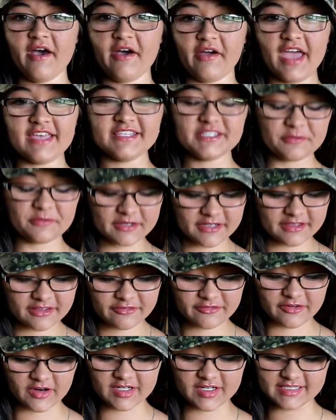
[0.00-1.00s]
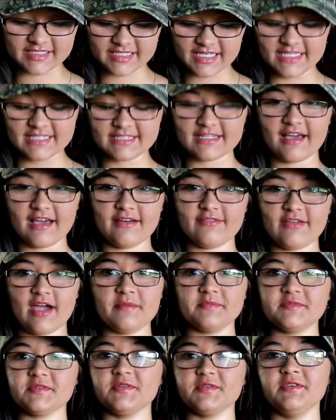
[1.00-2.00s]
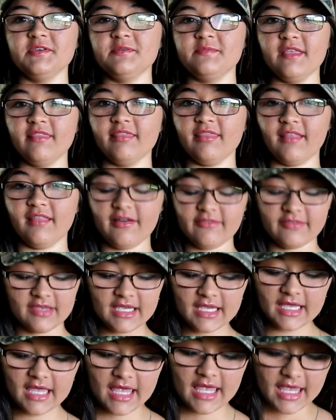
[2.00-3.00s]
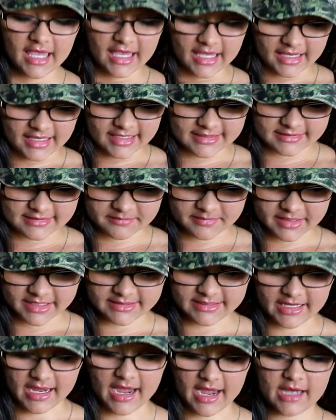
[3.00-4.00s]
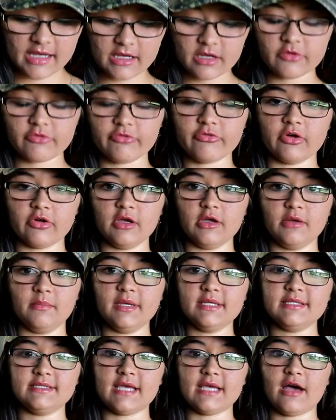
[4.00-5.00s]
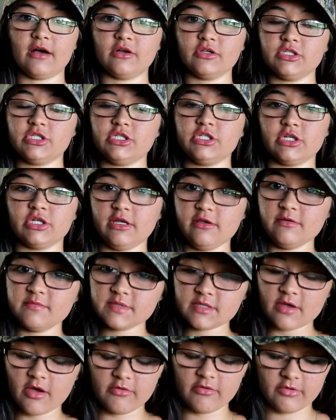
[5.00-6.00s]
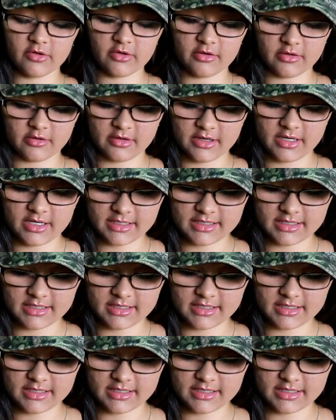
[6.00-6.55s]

Okay, so one of the first things that I've absolutely been loving is my Tack from Zhao's Dreams over on